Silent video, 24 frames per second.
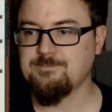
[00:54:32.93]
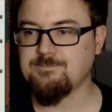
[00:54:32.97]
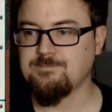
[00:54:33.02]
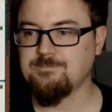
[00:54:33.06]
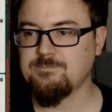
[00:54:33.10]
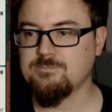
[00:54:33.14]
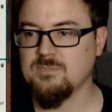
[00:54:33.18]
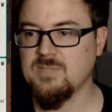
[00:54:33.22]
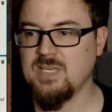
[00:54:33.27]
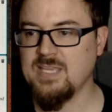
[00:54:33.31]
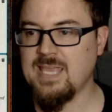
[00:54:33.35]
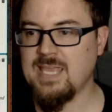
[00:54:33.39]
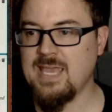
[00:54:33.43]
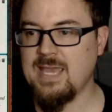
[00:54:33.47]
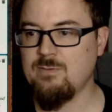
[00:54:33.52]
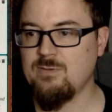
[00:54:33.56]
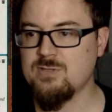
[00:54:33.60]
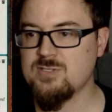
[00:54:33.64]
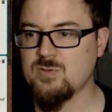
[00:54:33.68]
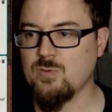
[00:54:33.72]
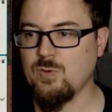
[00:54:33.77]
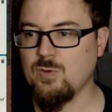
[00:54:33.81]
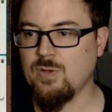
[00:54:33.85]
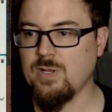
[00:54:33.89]
Again,
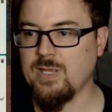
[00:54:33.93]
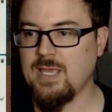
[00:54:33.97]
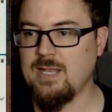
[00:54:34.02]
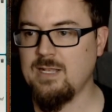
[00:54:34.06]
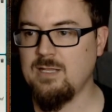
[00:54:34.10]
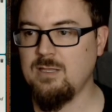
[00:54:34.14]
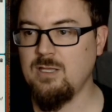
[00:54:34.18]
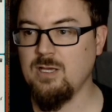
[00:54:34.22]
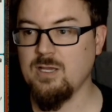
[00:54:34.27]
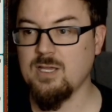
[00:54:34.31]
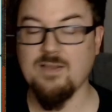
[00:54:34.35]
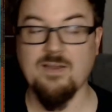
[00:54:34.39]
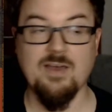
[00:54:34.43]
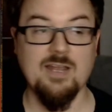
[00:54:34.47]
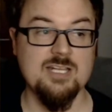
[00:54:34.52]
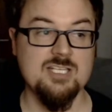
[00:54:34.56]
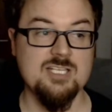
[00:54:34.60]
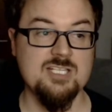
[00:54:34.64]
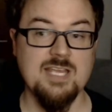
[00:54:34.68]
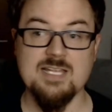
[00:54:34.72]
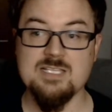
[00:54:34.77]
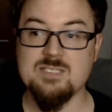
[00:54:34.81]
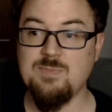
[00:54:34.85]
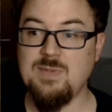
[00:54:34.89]
let's roll it again. Look, I got a
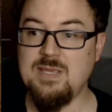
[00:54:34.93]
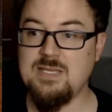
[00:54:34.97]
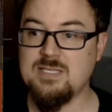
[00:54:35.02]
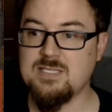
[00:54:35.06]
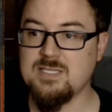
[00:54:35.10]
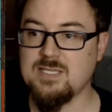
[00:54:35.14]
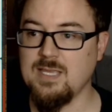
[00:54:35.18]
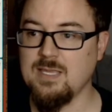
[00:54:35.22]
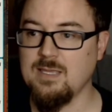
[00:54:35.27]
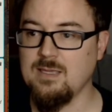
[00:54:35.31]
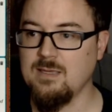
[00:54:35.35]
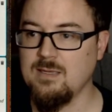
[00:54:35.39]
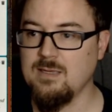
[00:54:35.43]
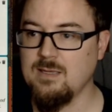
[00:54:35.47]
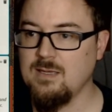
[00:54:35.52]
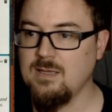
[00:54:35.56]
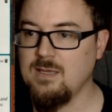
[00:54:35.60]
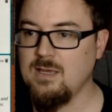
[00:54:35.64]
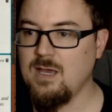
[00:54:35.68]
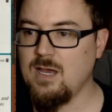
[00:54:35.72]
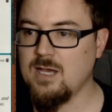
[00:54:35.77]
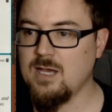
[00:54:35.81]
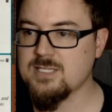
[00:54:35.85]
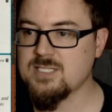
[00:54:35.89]
chance meeting.
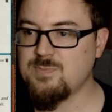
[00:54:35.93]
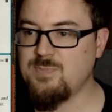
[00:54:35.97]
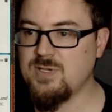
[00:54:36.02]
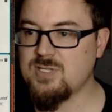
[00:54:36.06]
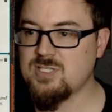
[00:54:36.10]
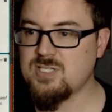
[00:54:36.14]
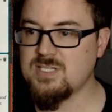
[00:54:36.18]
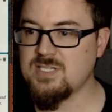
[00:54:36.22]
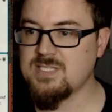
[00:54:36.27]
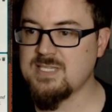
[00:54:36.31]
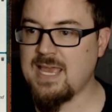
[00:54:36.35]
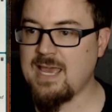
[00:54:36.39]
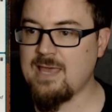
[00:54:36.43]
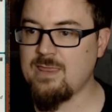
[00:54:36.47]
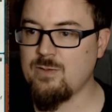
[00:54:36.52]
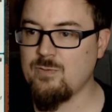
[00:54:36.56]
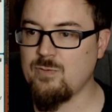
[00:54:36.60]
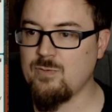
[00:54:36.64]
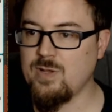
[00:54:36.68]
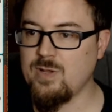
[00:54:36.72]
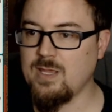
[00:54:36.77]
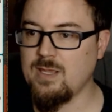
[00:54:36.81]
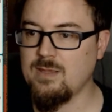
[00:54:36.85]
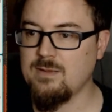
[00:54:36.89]
Auspicious
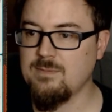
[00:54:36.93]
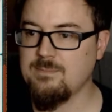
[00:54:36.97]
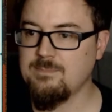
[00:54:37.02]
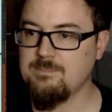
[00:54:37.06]
gathering.